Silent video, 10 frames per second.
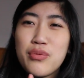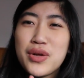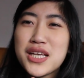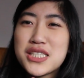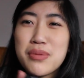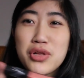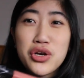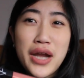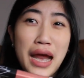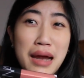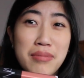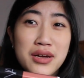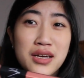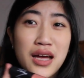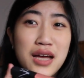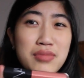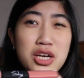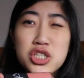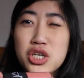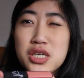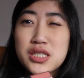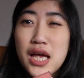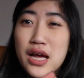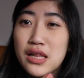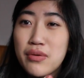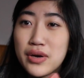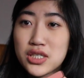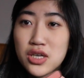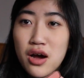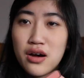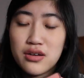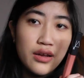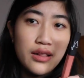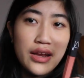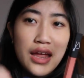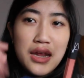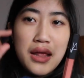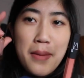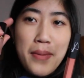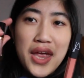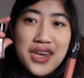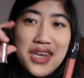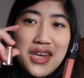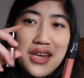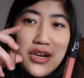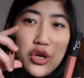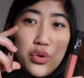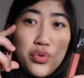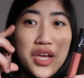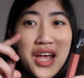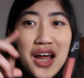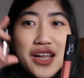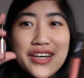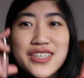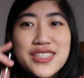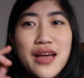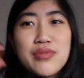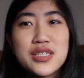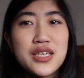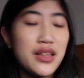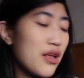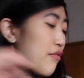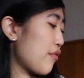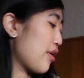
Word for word: with a similar name. I'm not sure exactly what it's called. Like any like pinky, nudie colors I'm just in love